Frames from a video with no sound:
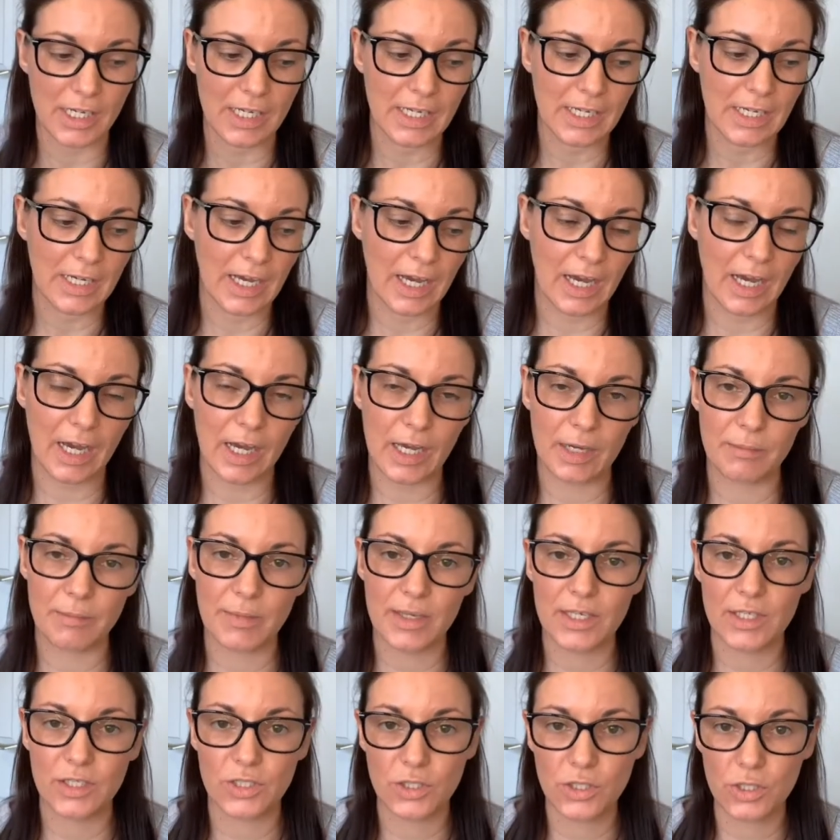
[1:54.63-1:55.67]

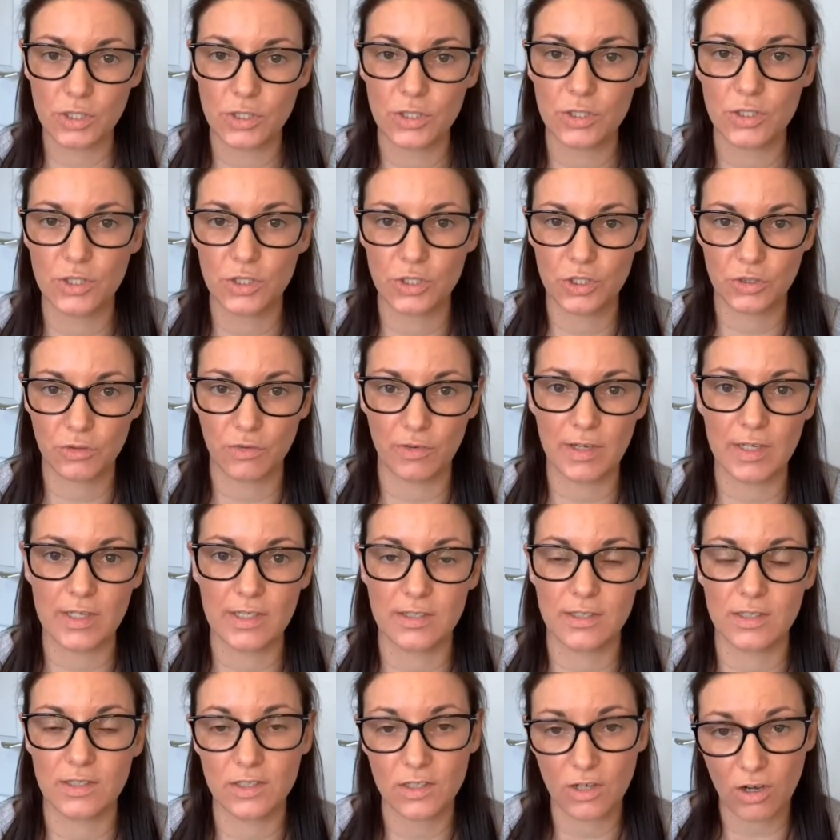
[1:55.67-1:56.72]
It's used to treat the
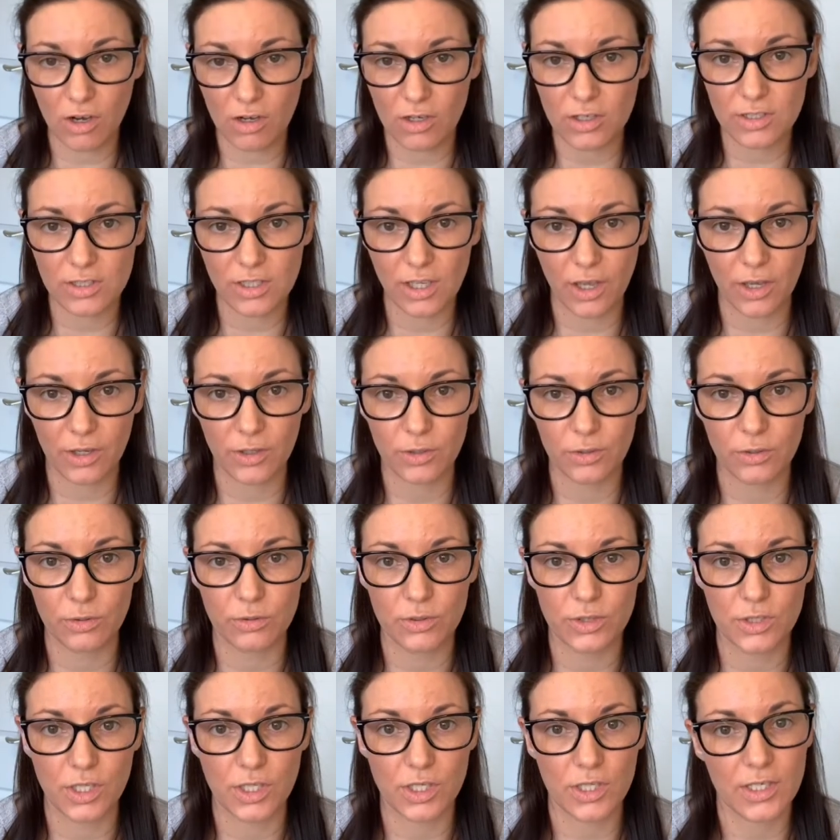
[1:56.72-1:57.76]
dark circles
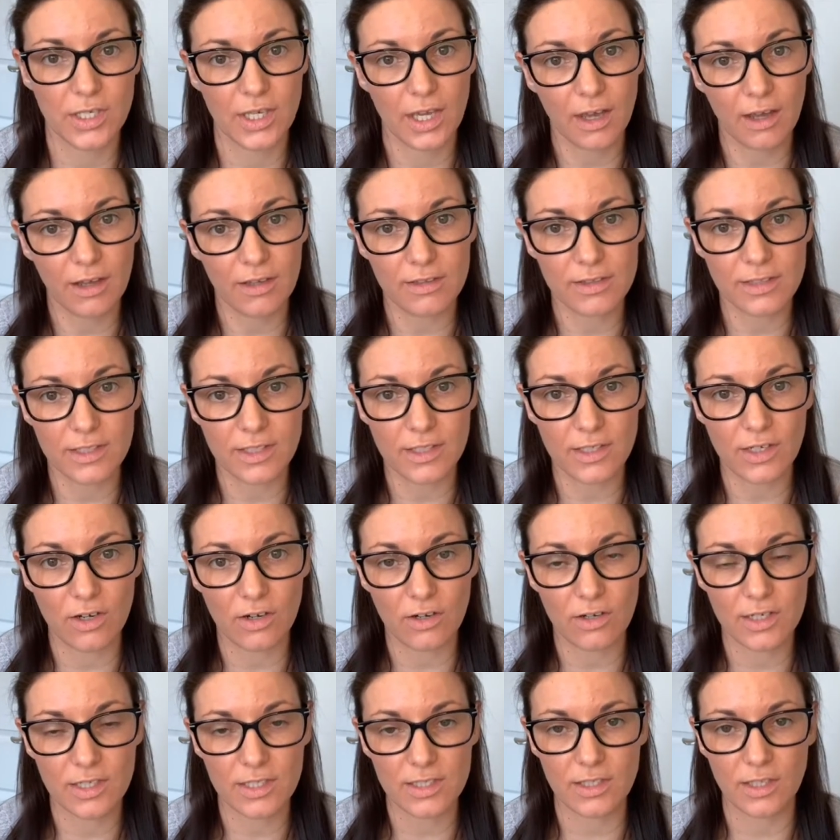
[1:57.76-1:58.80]
that you get under the
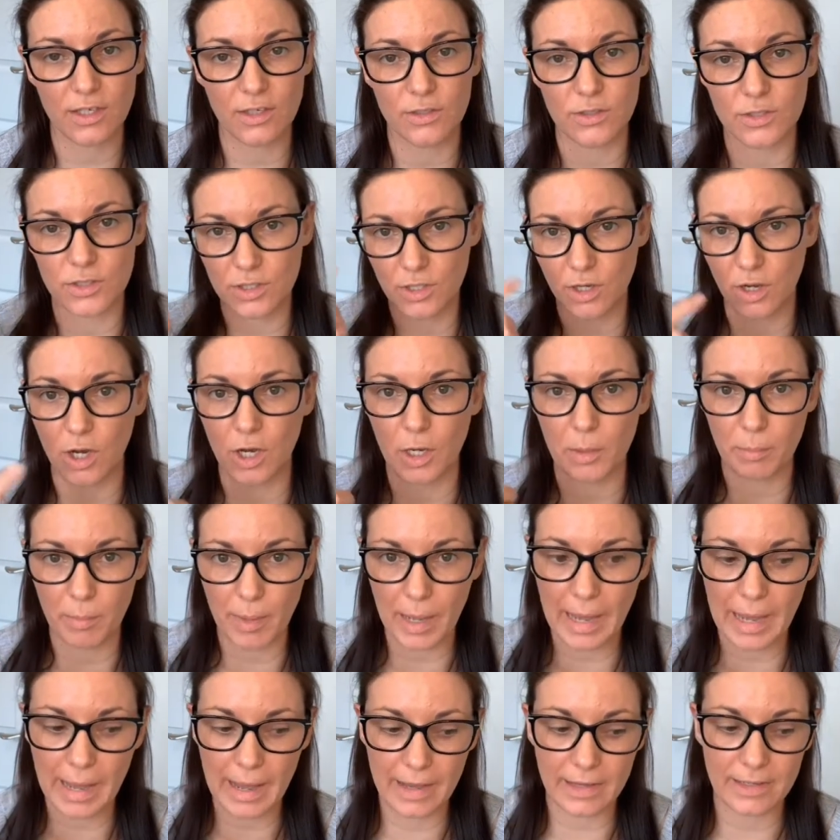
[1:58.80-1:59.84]
eyes, those dark
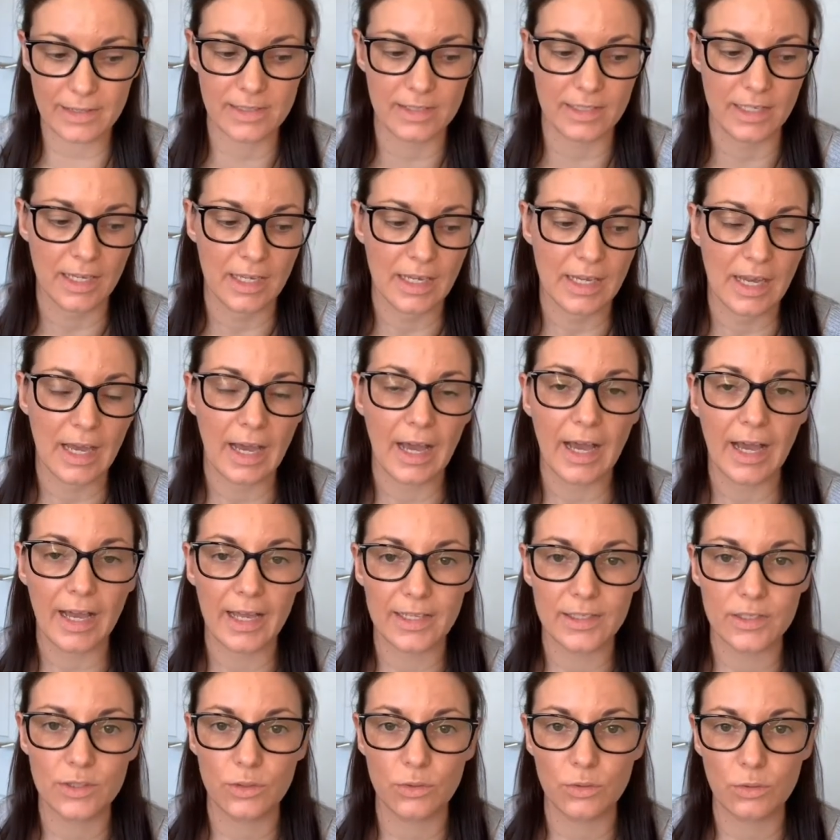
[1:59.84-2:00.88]
bags,
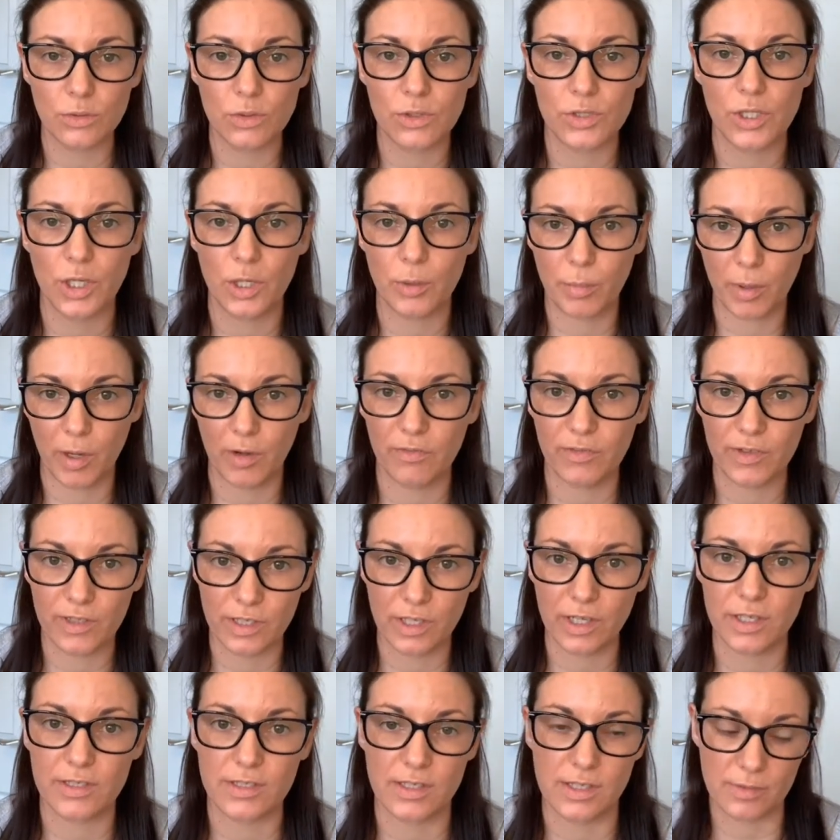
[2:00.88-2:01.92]
and also
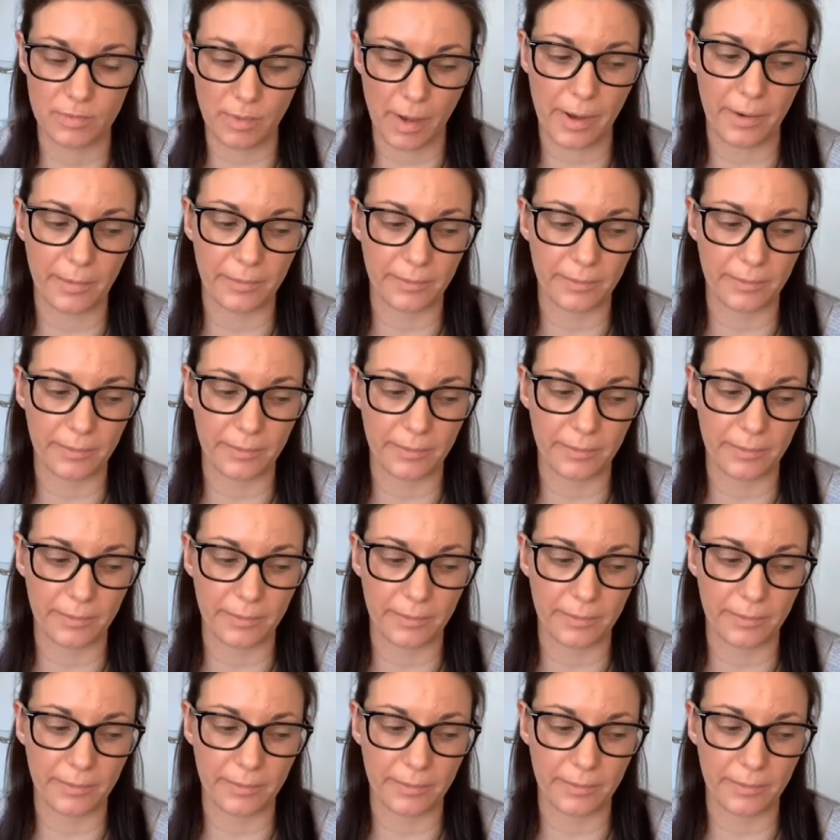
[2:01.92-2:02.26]
puffiness as well.